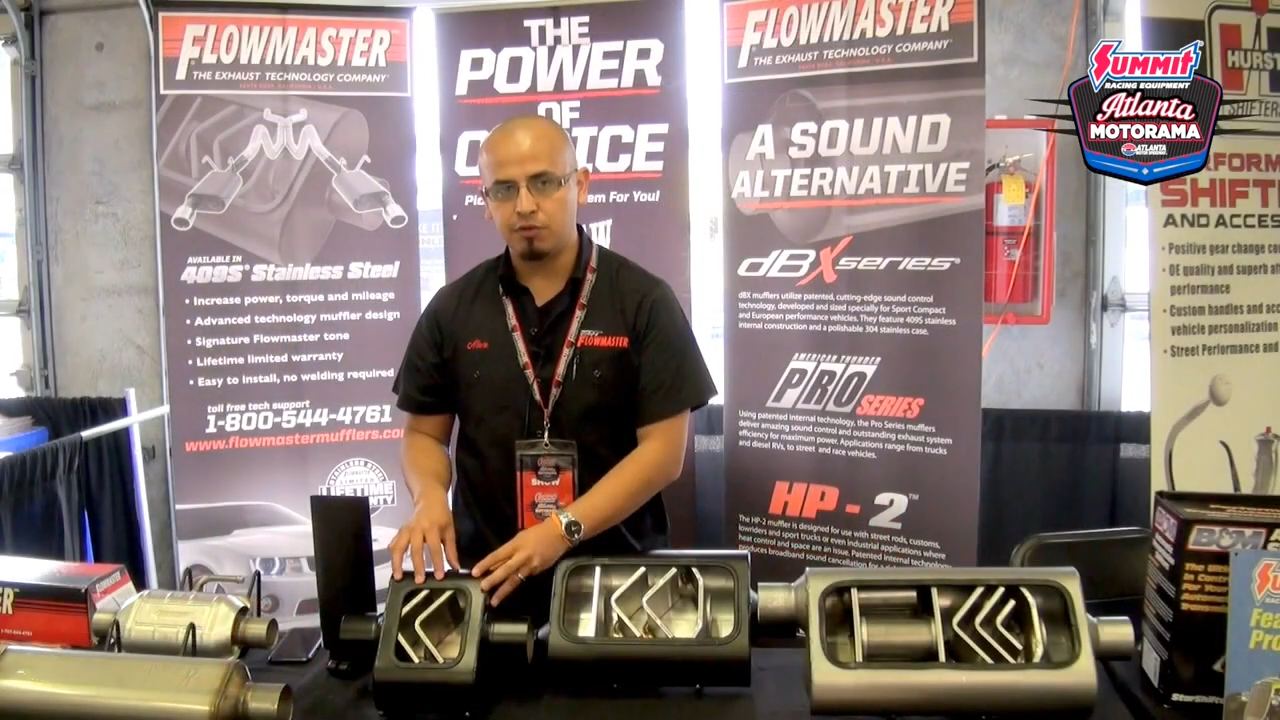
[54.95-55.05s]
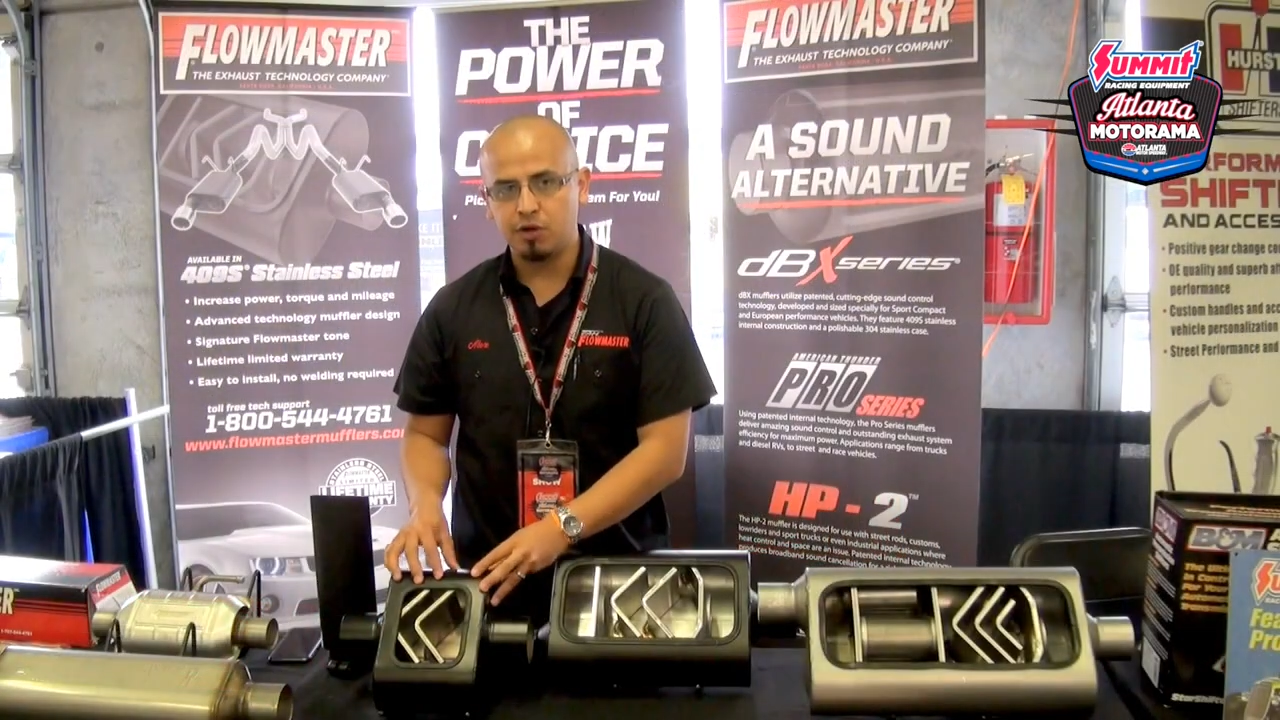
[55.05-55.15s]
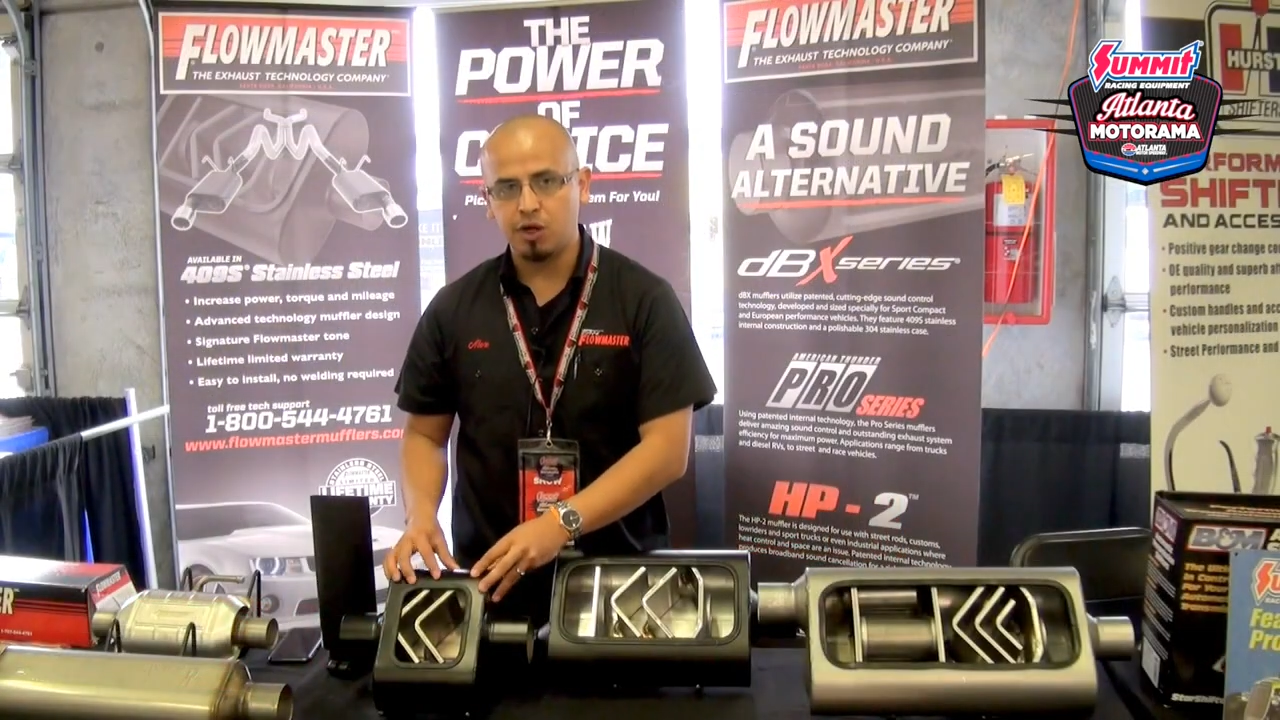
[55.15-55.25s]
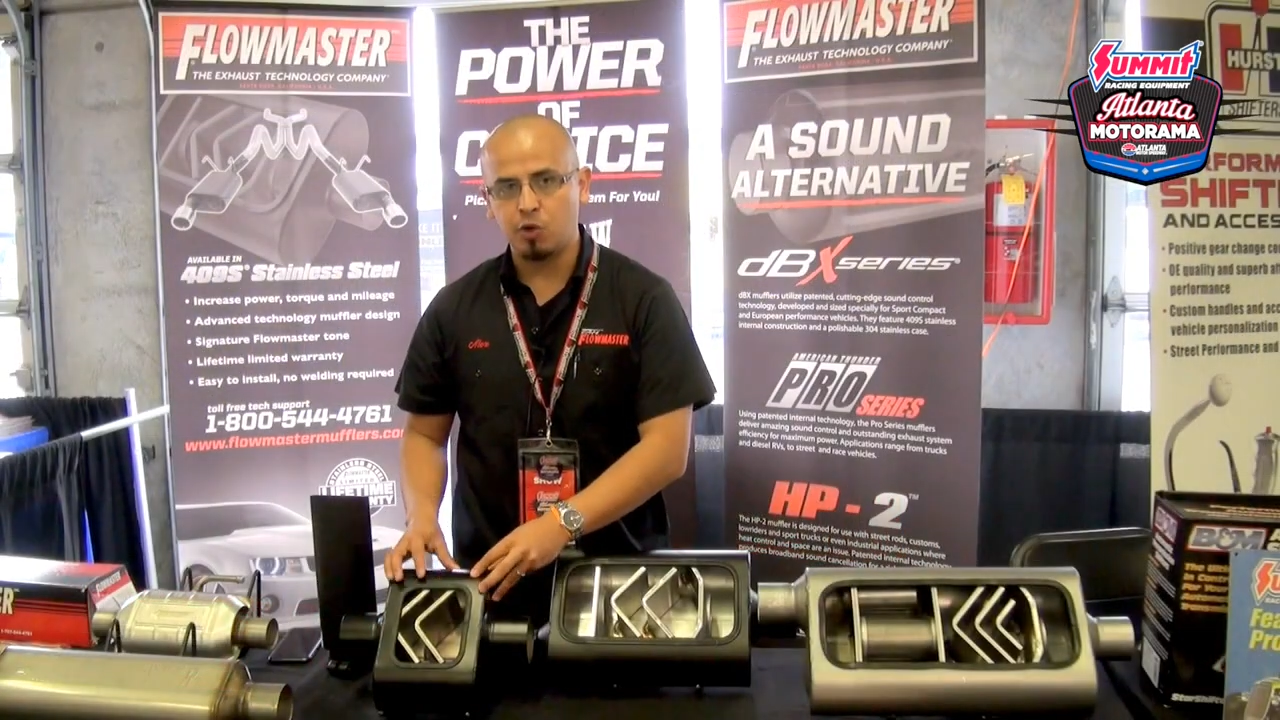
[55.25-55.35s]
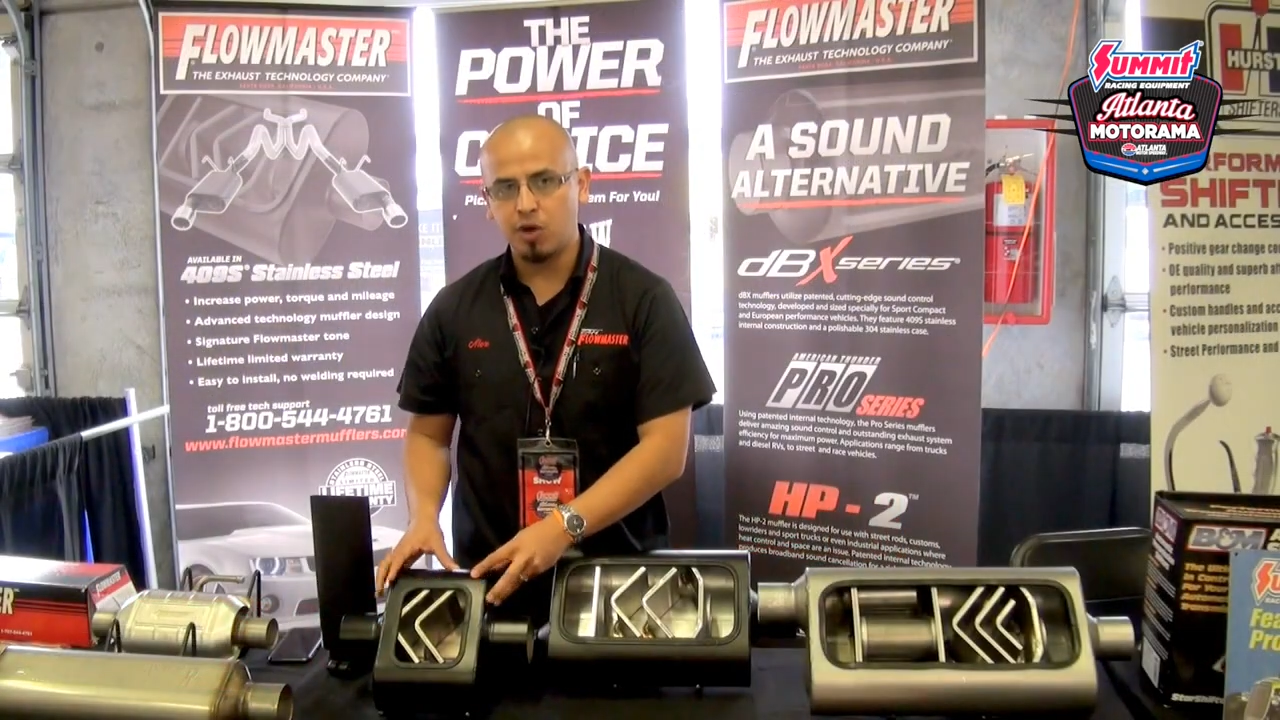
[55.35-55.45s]

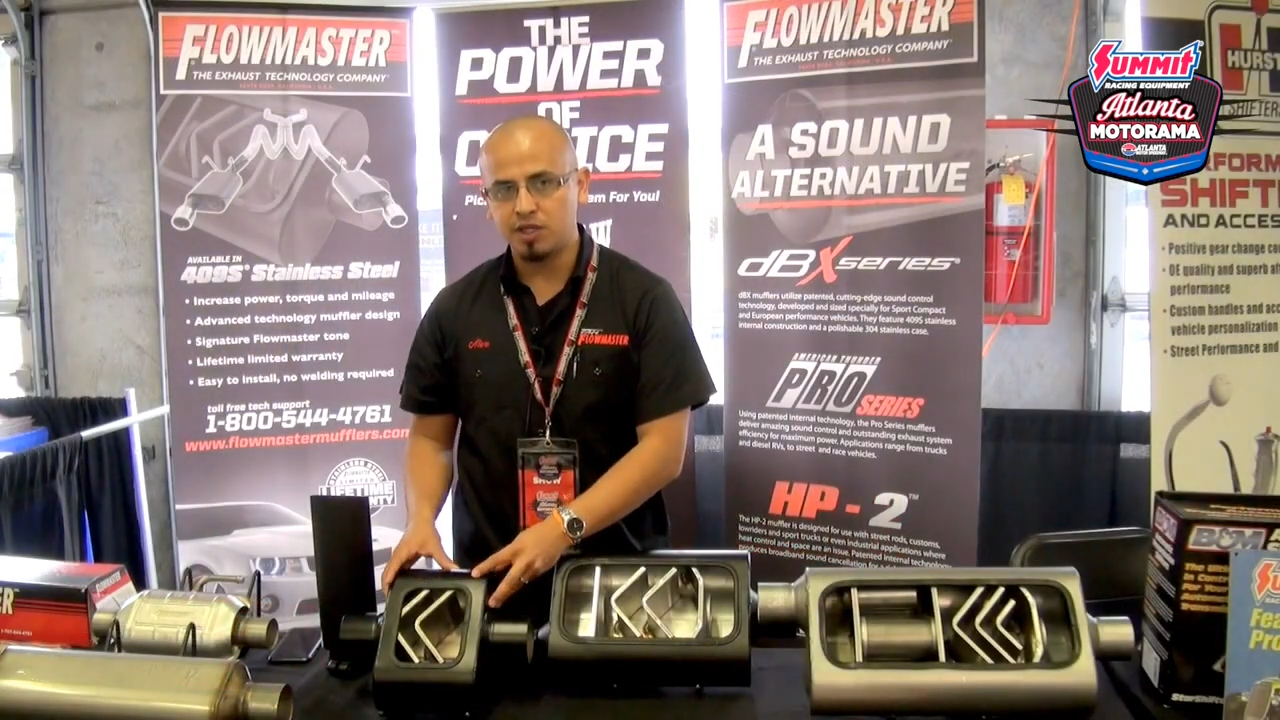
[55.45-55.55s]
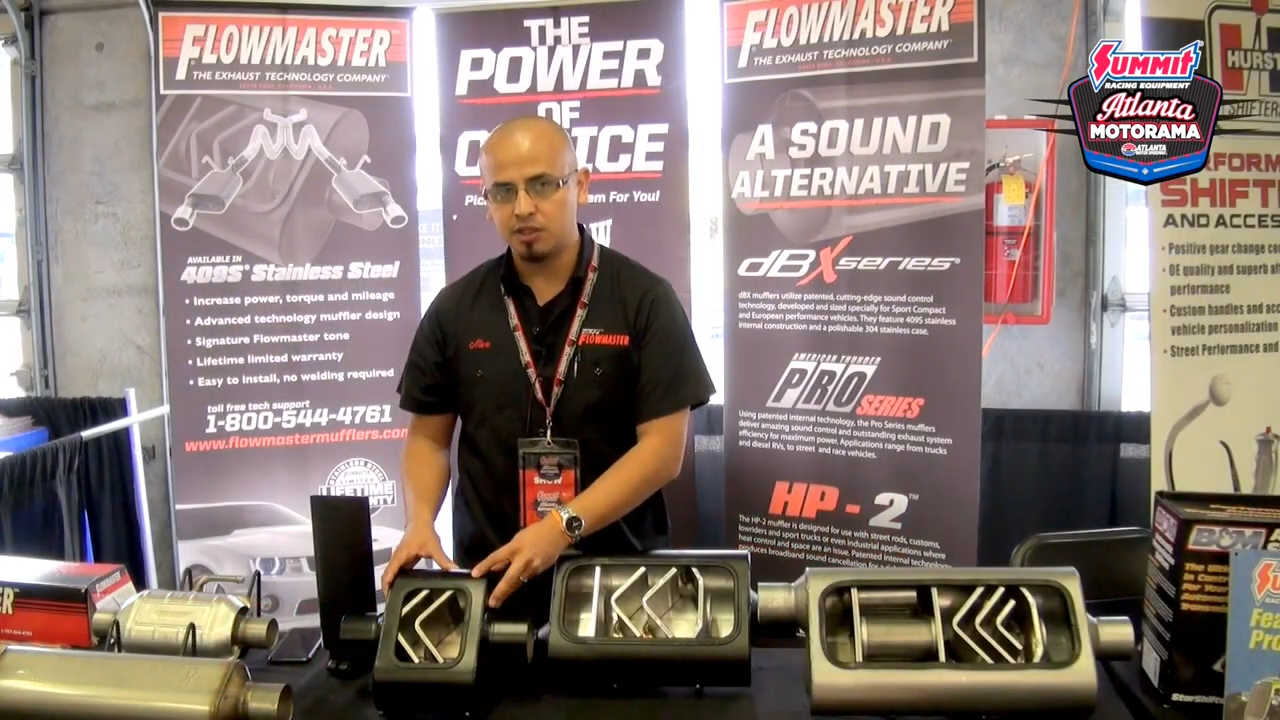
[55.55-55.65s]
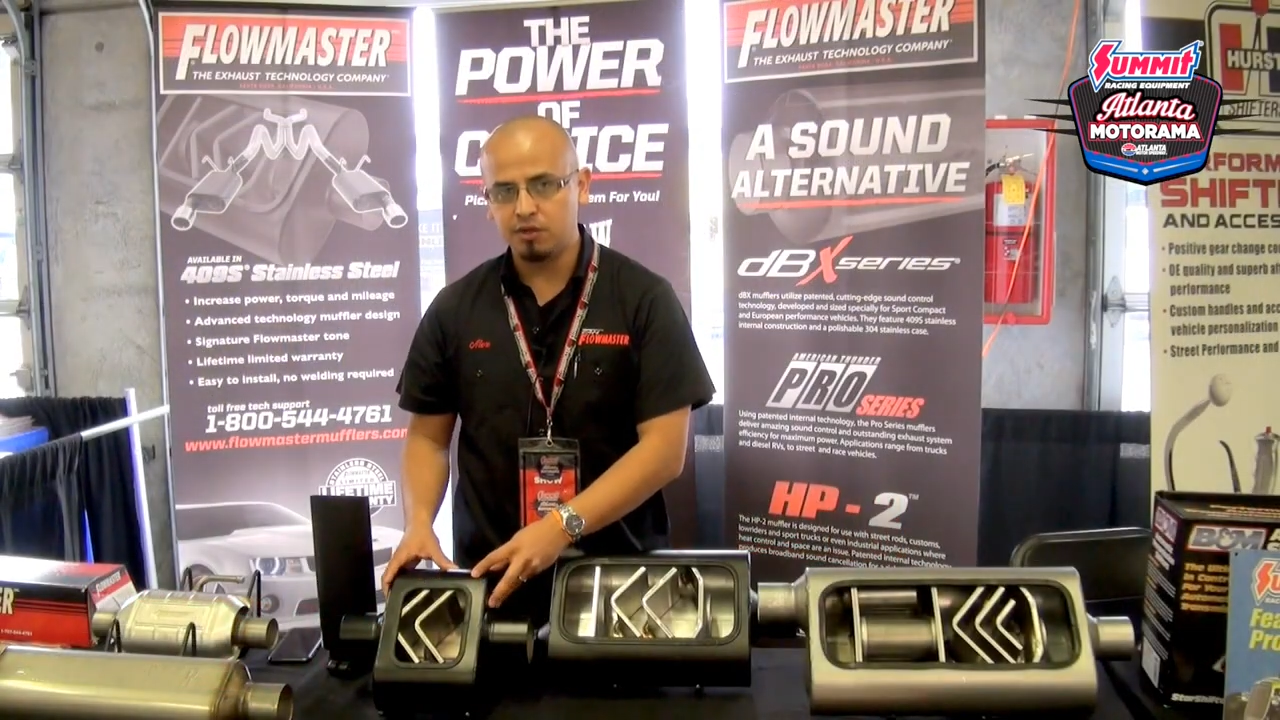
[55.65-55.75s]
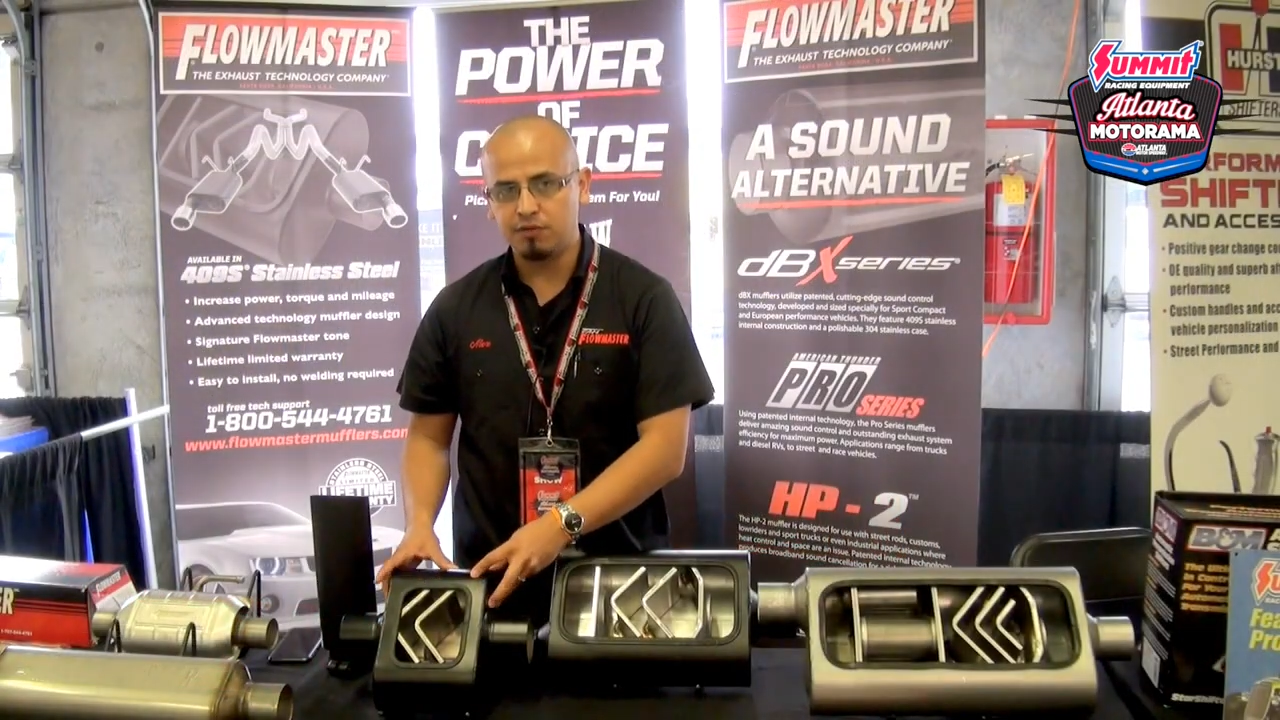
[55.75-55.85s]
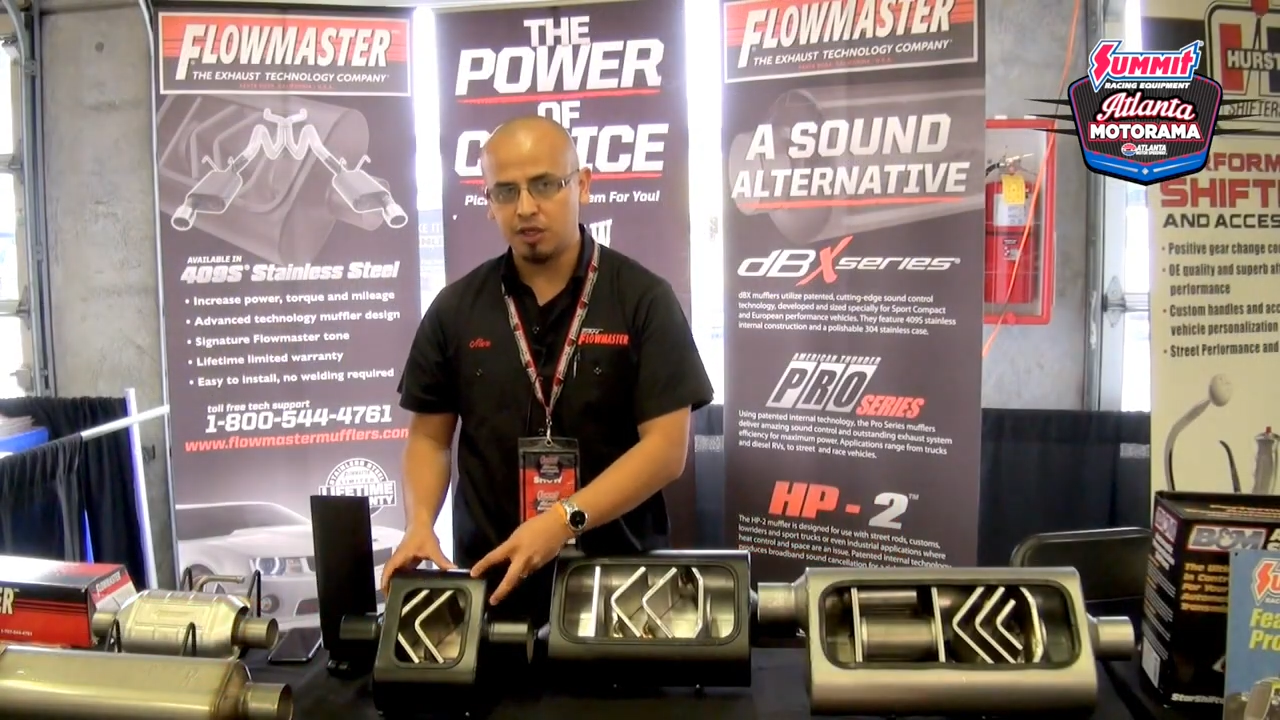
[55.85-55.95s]
for an aggressive,